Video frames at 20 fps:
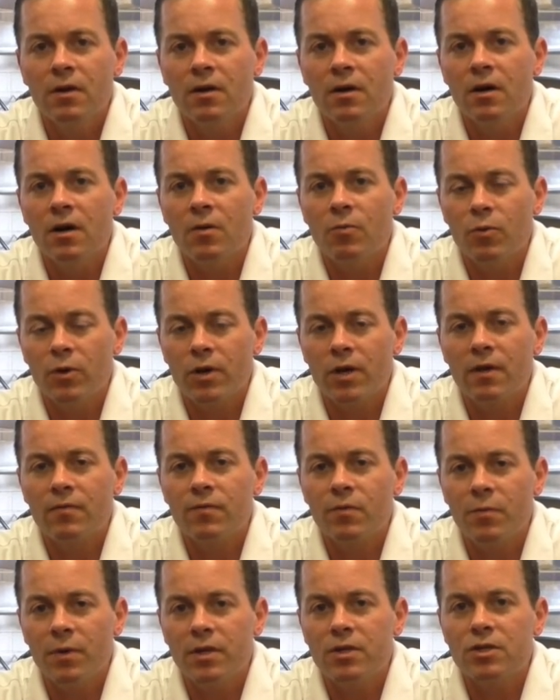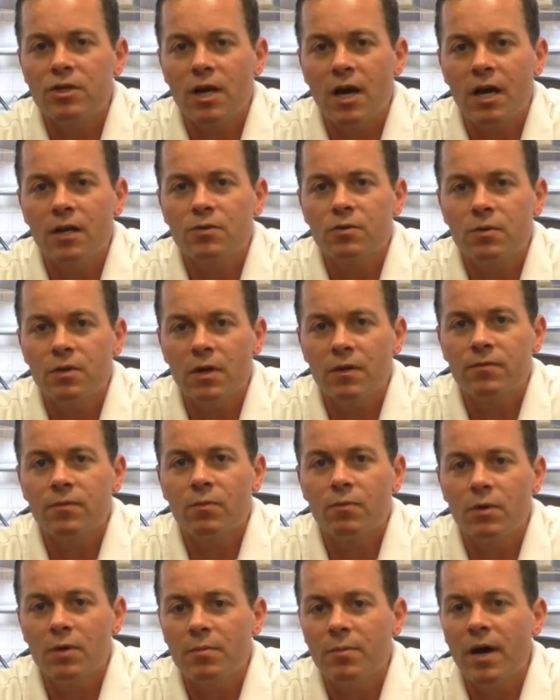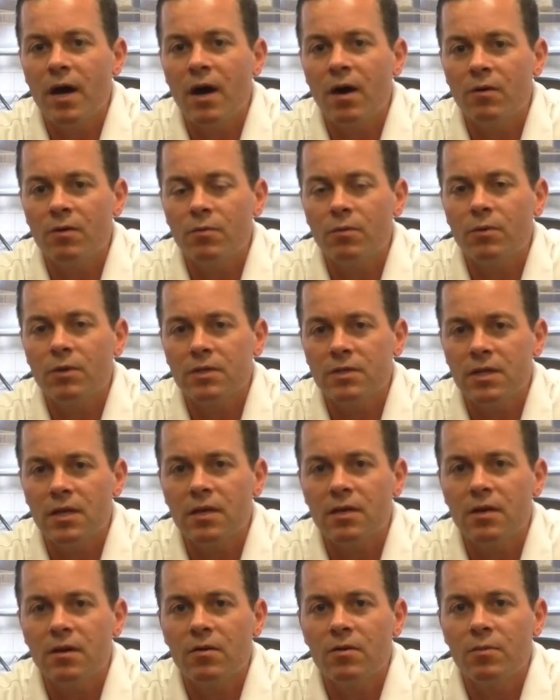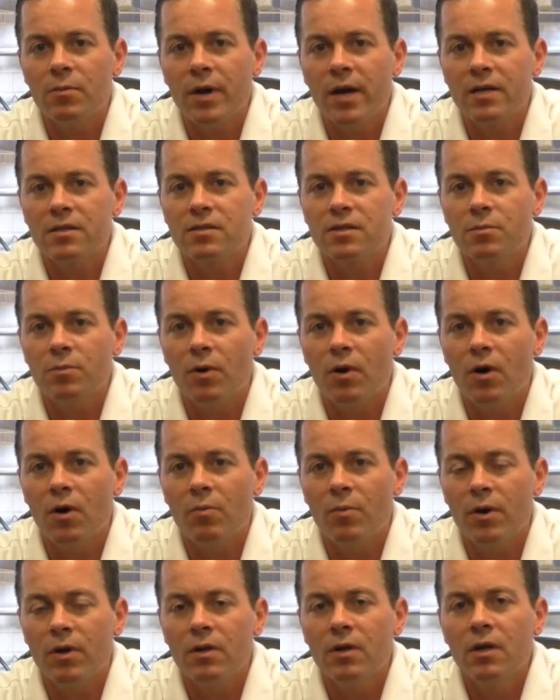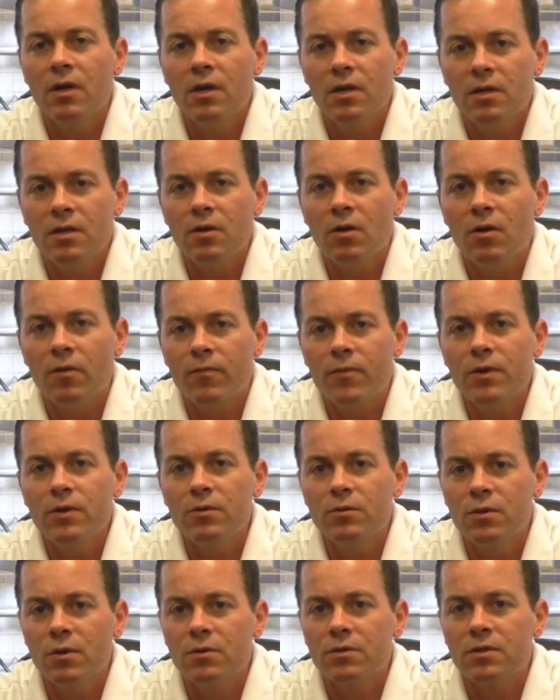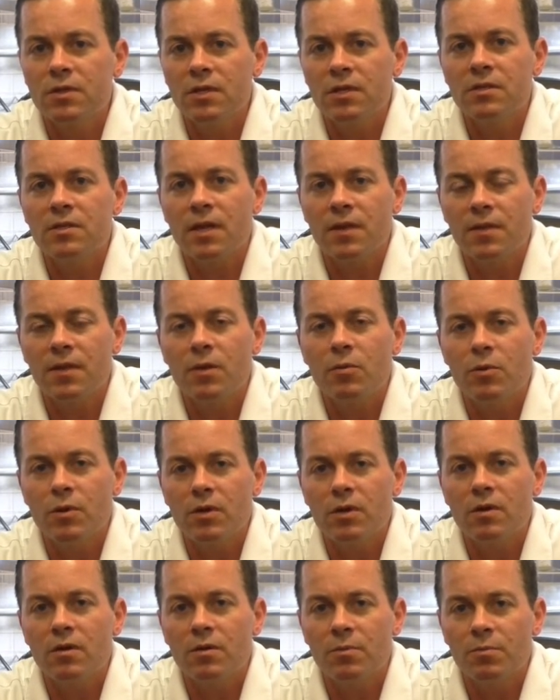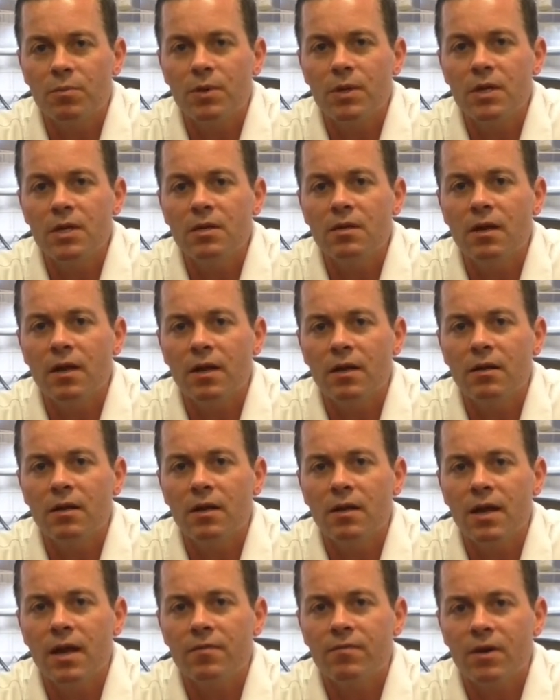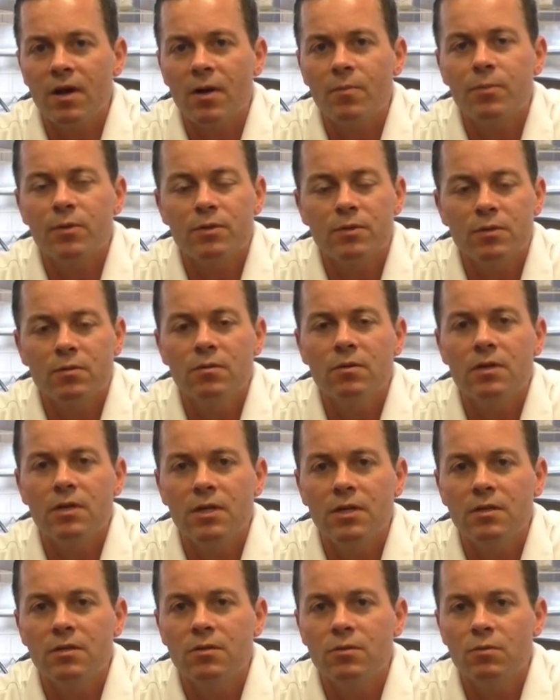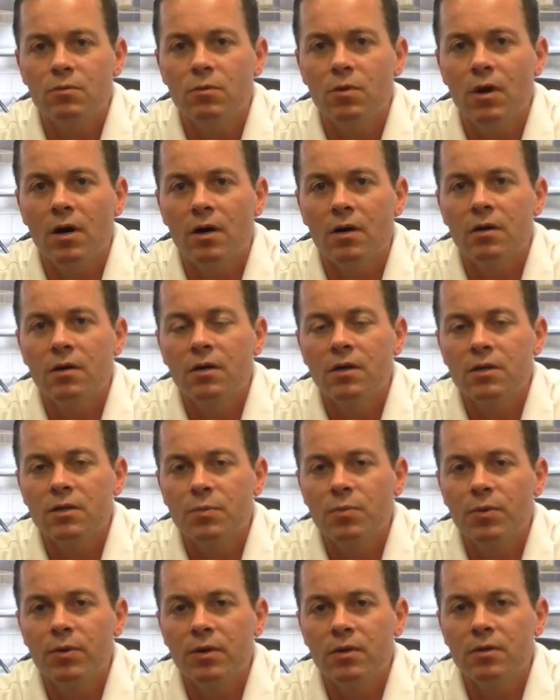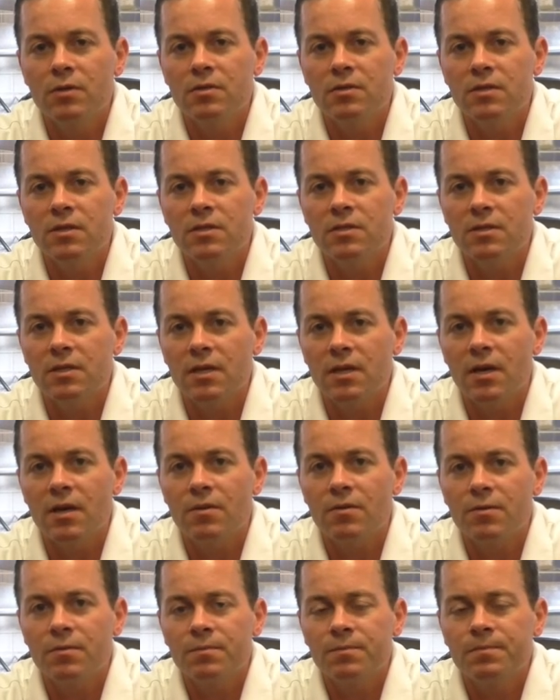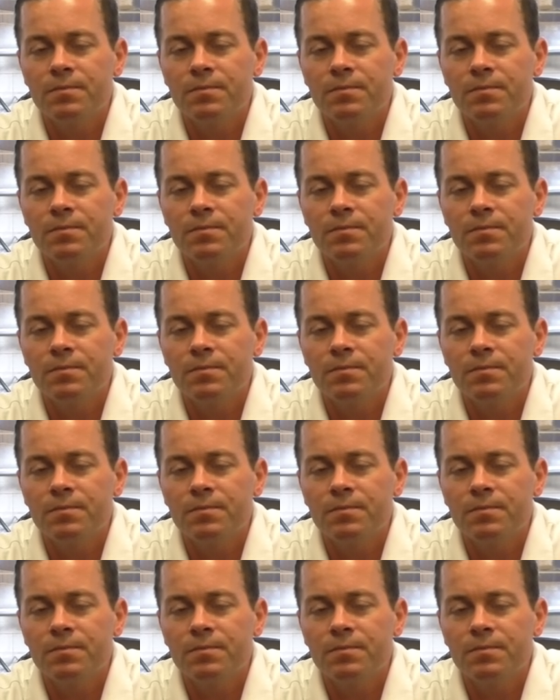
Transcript: We're going to have to make shots, we're going to have to rebound and really take care of the basketball, but if we do those things, I think we can compete and have an opportunity to put a good season together.